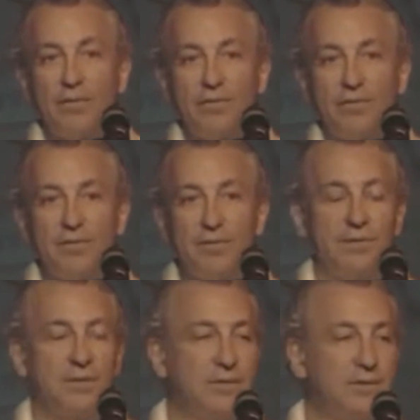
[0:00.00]
of
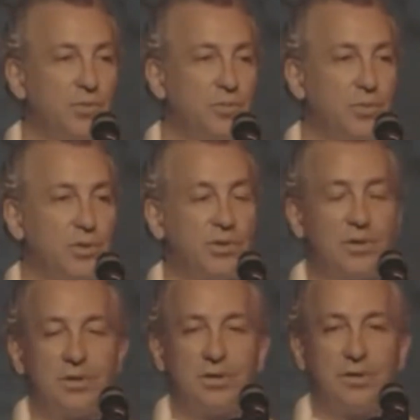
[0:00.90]
the
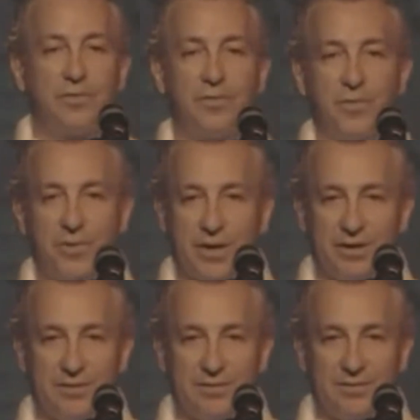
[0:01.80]
book of
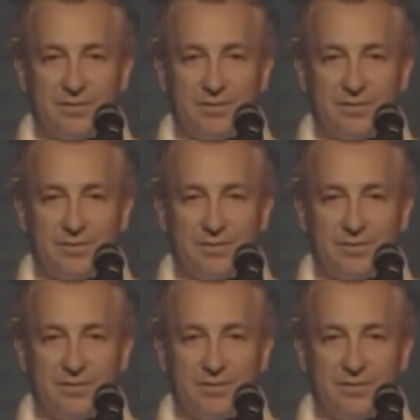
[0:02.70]
yoga.